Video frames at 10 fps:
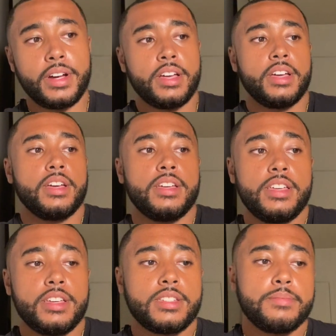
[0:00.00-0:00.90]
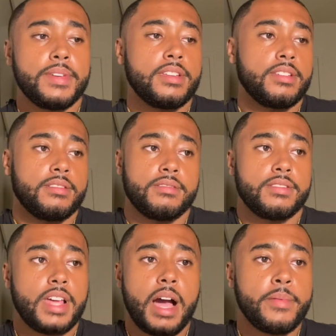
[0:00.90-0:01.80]
but he has been
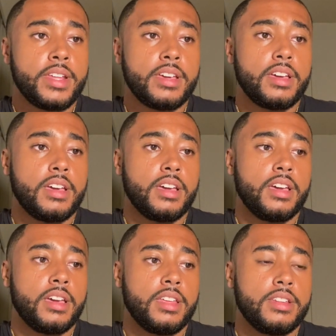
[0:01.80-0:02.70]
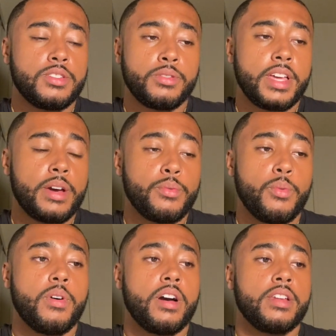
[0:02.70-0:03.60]
dominant, and he's only had
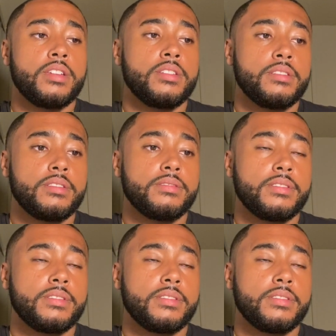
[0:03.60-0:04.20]
one,